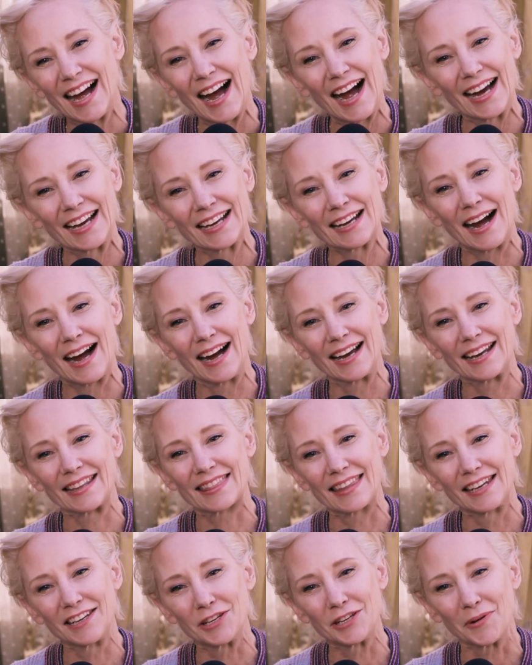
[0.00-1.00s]
I
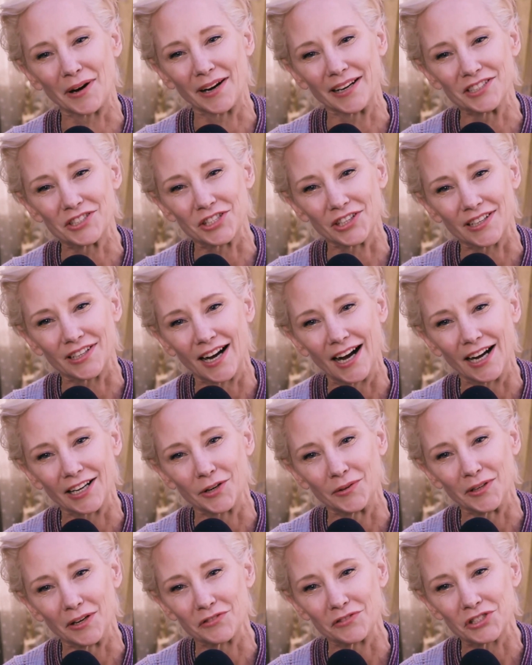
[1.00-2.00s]
think you are in
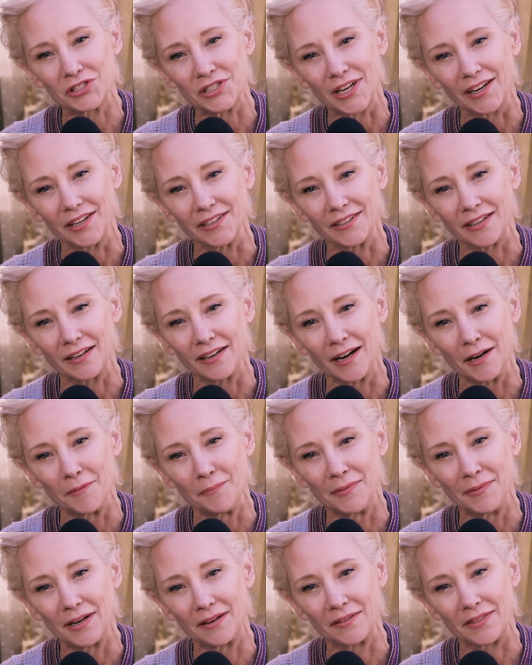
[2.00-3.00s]
Chicago and have shared
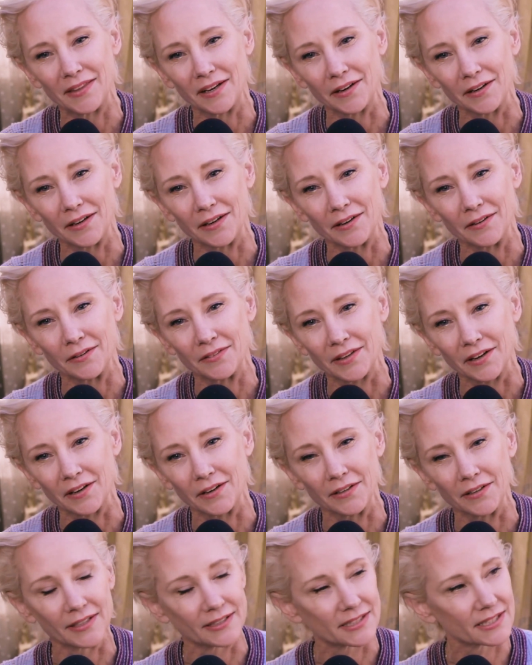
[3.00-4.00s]

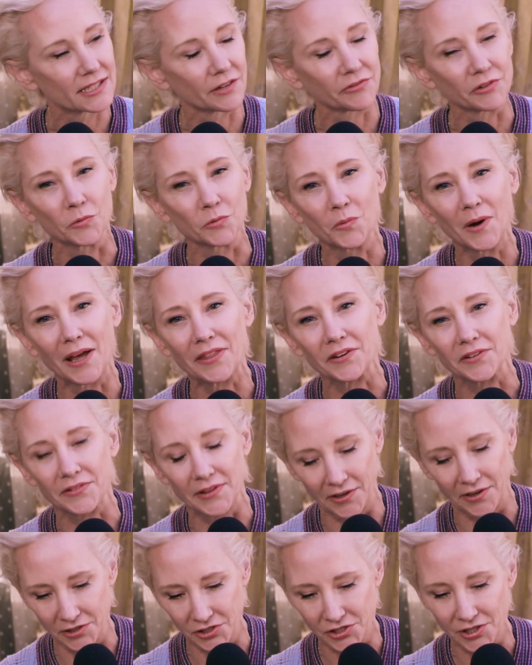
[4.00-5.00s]
there it's different weather
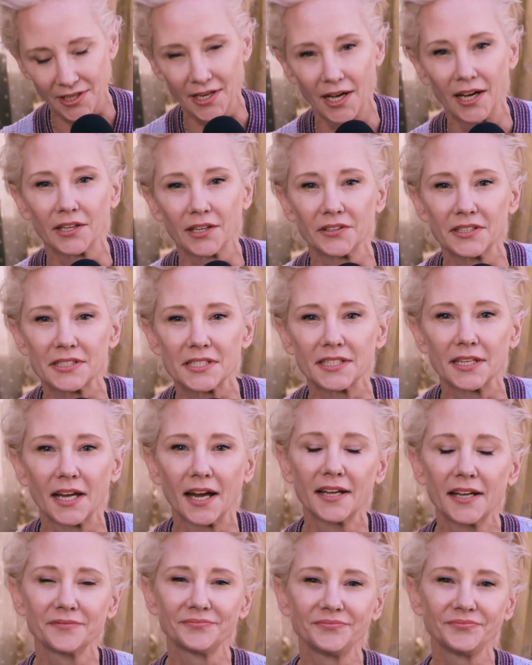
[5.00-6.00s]
there in Chicago, is it
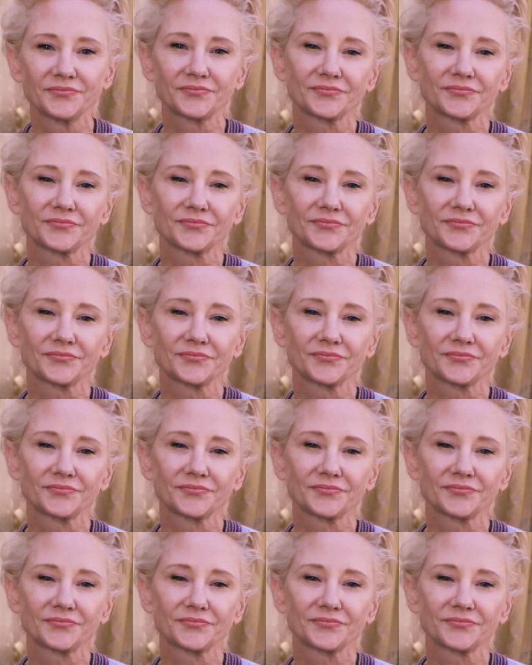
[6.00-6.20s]
not?